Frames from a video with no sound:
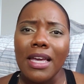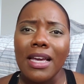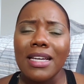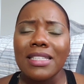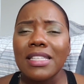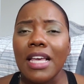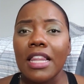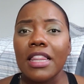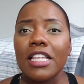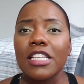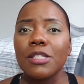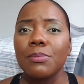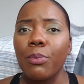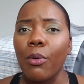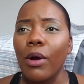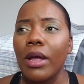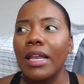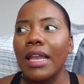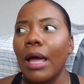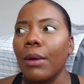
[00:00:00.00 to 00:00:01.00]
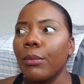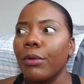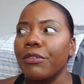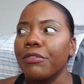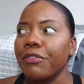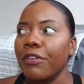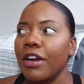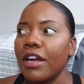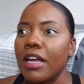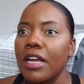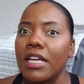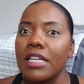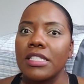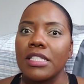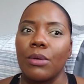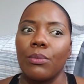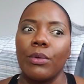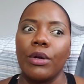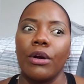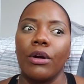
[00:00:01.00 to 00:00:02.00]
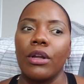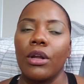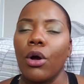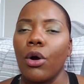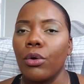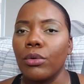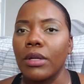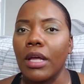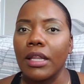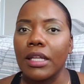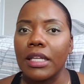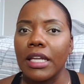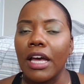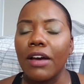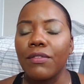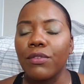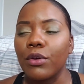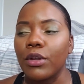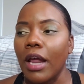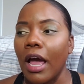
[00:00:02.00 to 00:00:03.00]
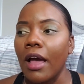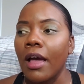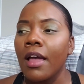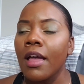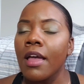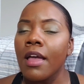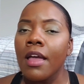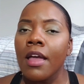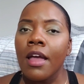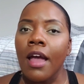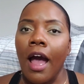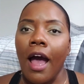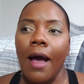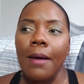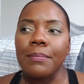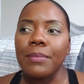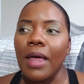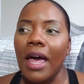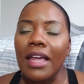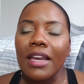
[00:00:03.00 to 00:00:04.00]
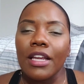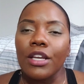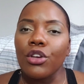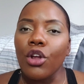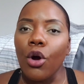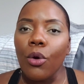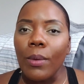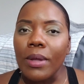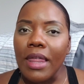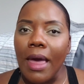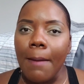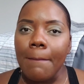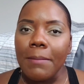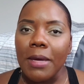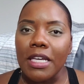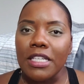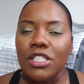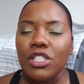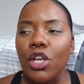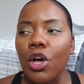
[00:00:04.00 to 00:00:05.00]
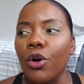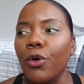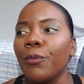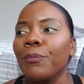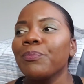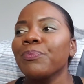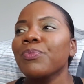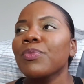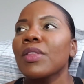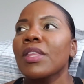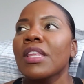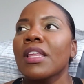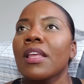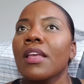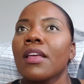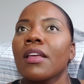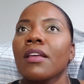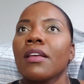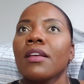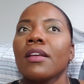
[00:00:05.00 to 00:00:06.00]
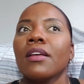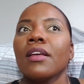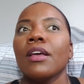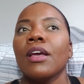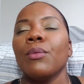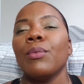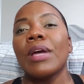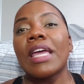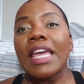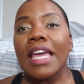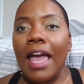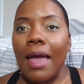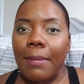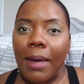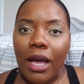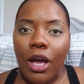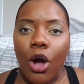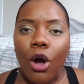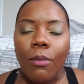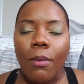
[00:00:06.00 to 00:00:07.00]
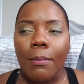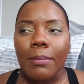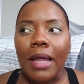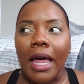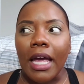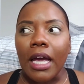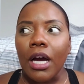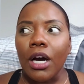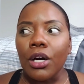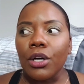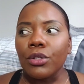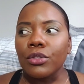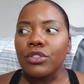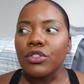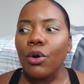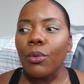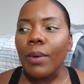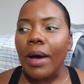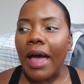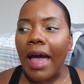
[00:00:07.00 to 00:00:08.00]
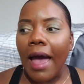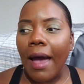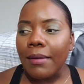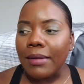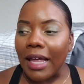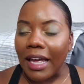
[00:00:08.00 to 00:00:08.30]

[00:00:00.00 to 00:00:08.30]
Because at this point, like we're friends and we're on a whole nother level, and I didn't know what that meant. So when he came back home, I'm like, oh, so what happened?